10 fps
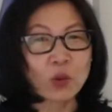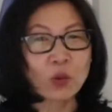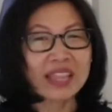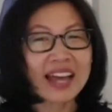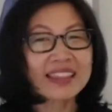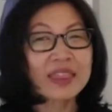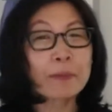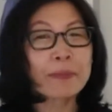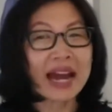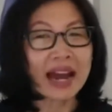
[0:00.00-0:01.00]
We lack the
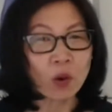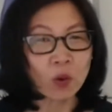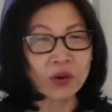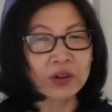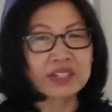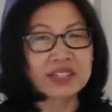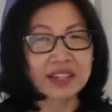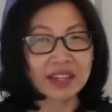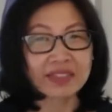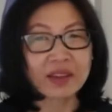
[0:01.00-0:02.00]
power to
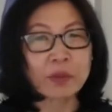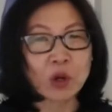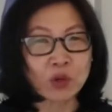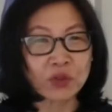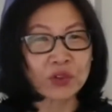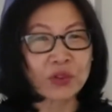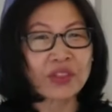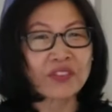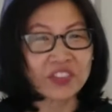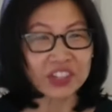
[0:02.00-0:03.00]
get them over
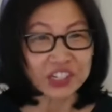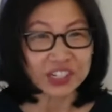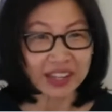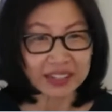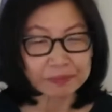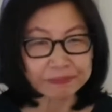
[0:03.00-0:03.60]
the finish line.